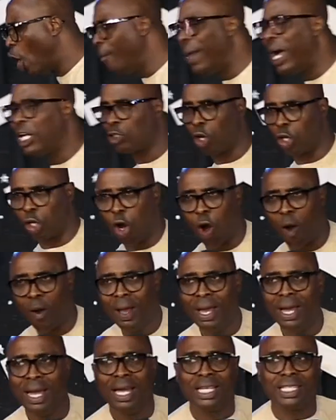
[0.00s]
number to
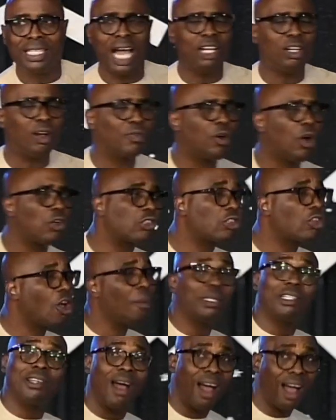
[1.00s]
call. Child of God,
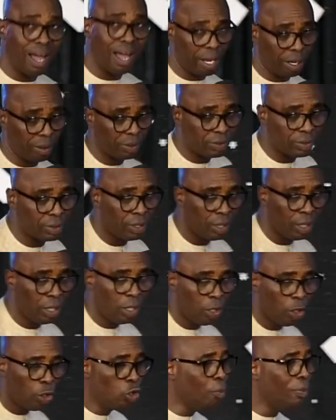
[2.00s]
sometimes
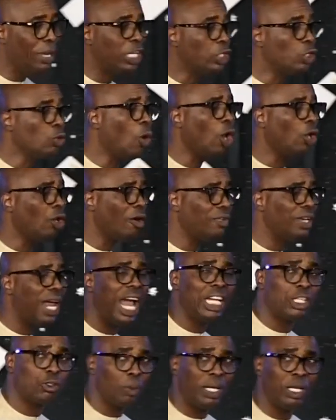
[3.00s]
you may do all of
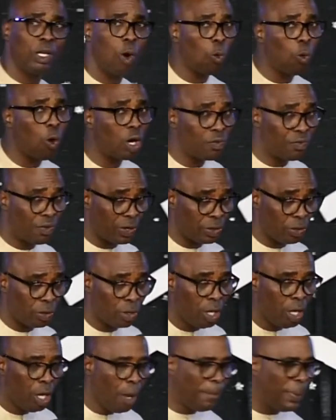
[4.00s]
that, it may not work for
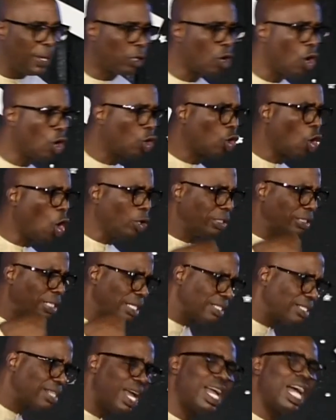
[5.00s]
you. Because God
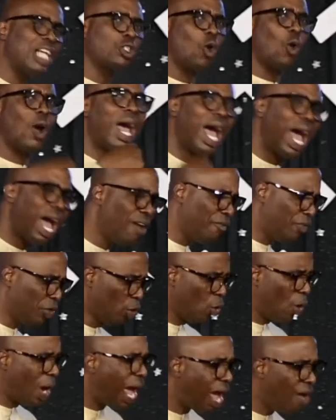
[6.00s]
desire to have
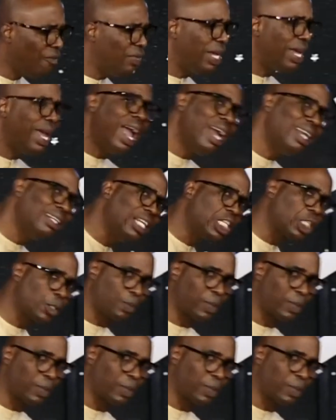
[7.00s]
you have a healthy